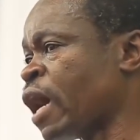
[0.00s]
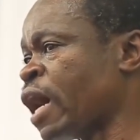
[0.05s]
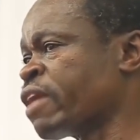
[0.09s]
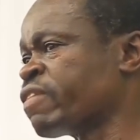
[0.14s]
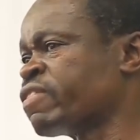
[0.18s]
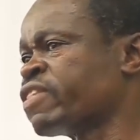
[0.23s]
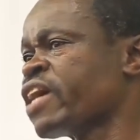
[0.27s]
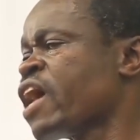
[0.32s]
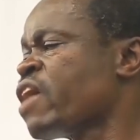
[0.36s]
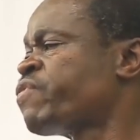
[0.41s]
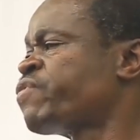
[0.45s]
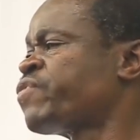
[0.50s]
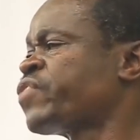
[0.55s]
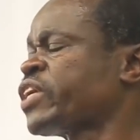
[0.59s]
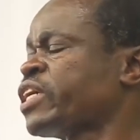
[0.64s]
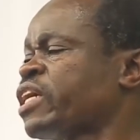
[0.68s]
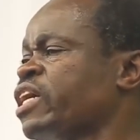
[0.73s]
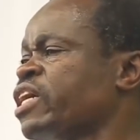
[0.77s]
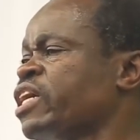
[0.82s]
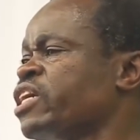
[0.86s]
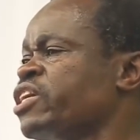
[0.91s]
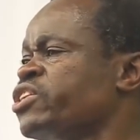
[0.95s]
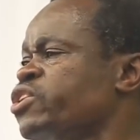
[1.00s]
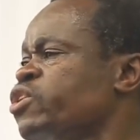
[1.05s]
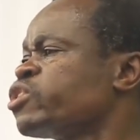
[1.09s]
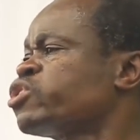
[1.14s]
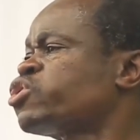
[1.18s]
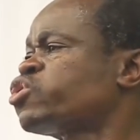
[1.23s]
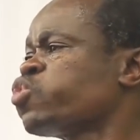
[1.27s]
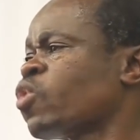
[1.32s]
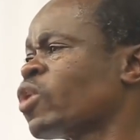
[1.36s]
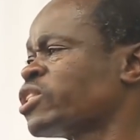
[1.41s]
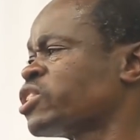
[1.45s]
And the African
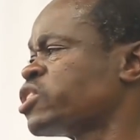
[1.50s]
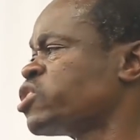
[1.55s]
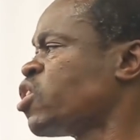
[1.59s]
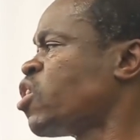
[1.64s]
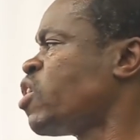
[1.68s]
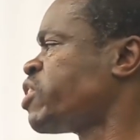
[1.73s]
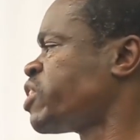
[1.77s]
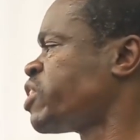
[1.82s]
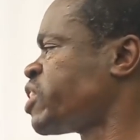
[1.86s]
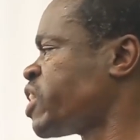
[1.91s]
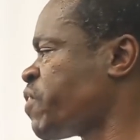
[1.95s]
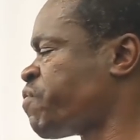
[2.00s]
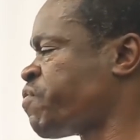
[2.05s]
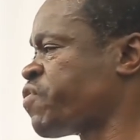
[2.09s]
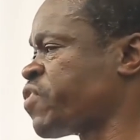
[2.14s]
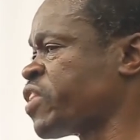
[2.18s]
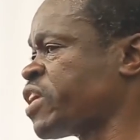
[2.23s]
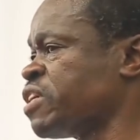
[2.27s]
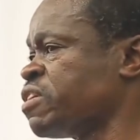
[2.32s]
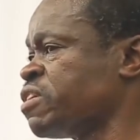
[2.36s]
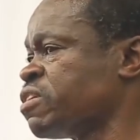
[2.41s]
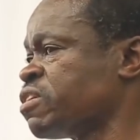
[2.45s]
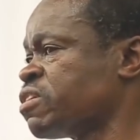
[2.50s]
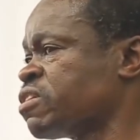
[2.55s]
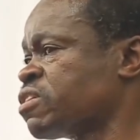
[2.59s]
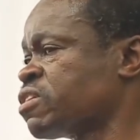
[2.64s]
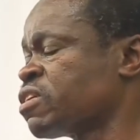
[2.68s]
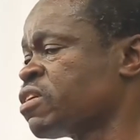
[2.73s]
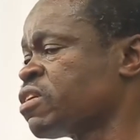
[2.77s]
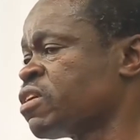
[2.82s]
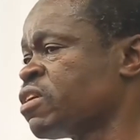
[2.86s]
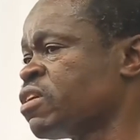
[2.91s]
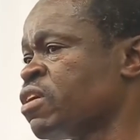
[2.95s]
youth was no
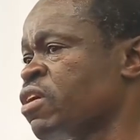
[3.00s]
different.